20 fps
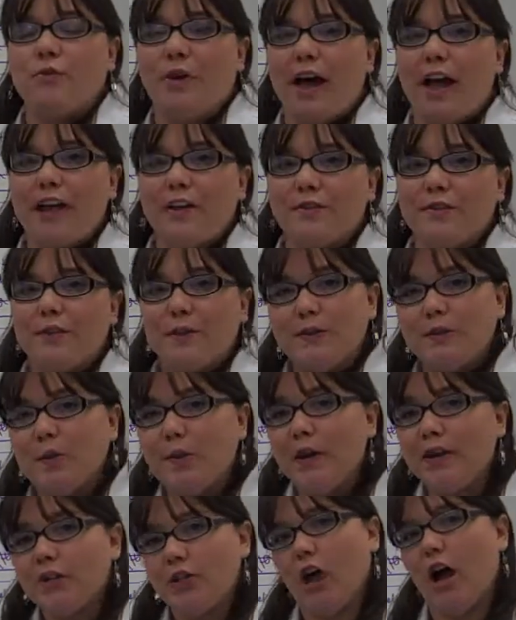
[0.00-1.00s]
trials. So let's
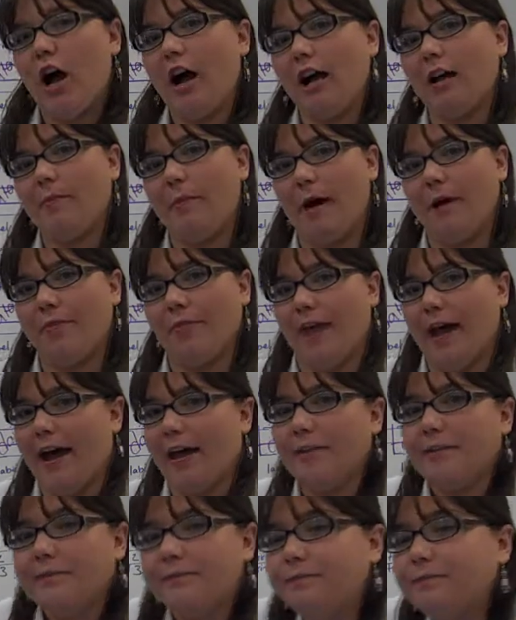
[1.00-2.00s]
go ahead and talk about
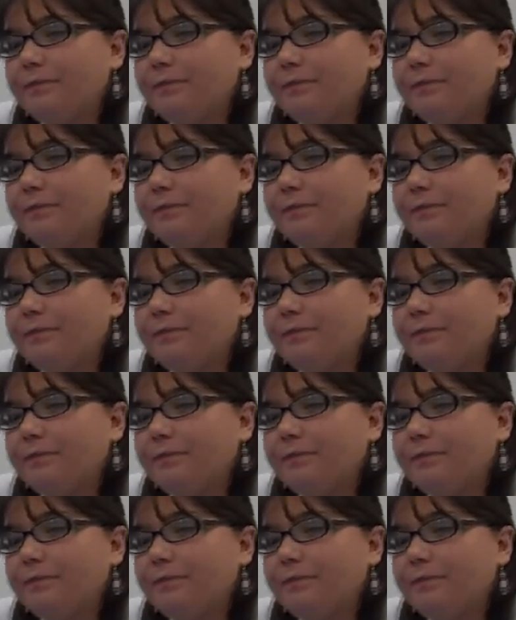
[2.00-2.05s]
that.